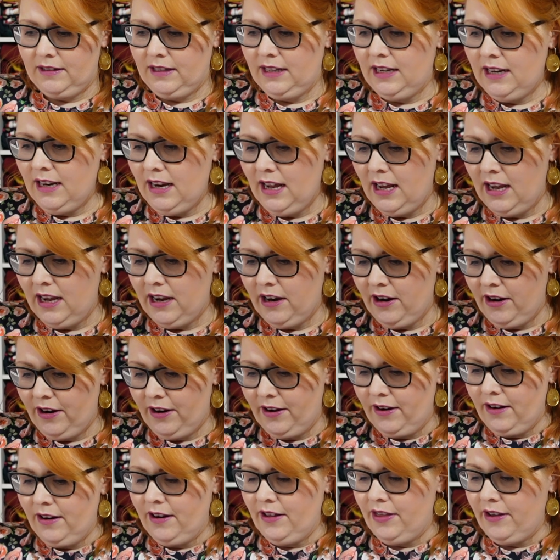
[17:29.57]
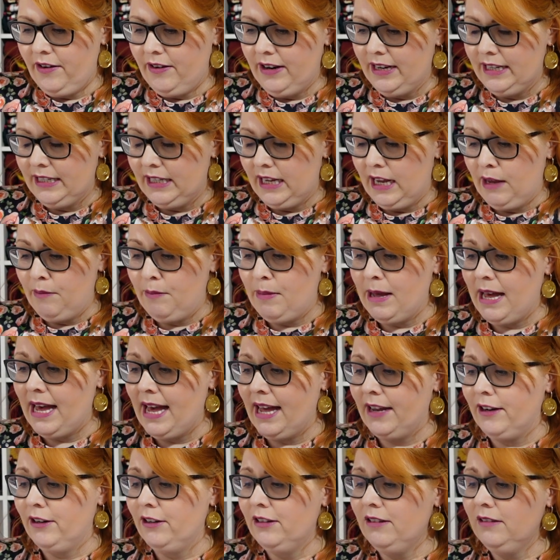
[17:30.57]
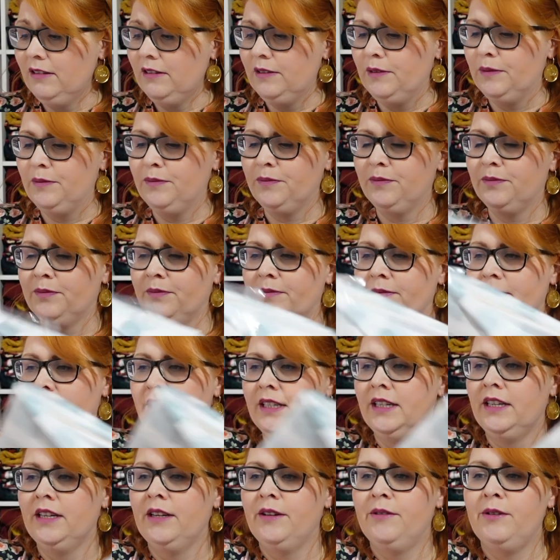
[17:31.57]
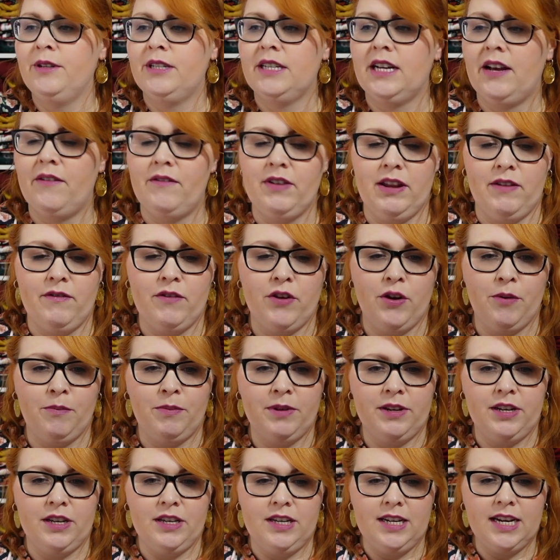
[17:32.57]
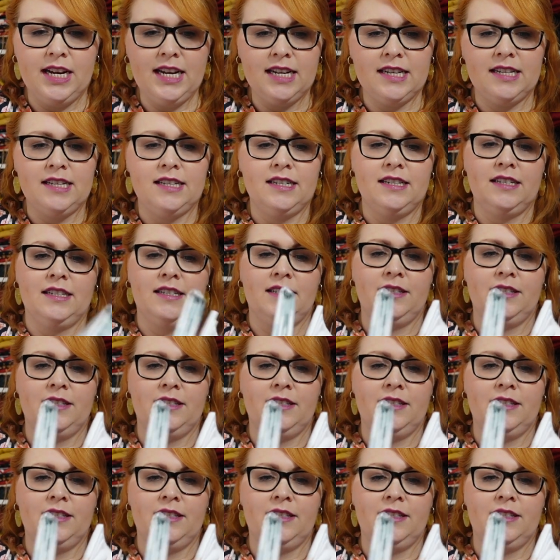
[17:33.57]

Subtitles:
in here there is a panel, which I haven't even opened yet.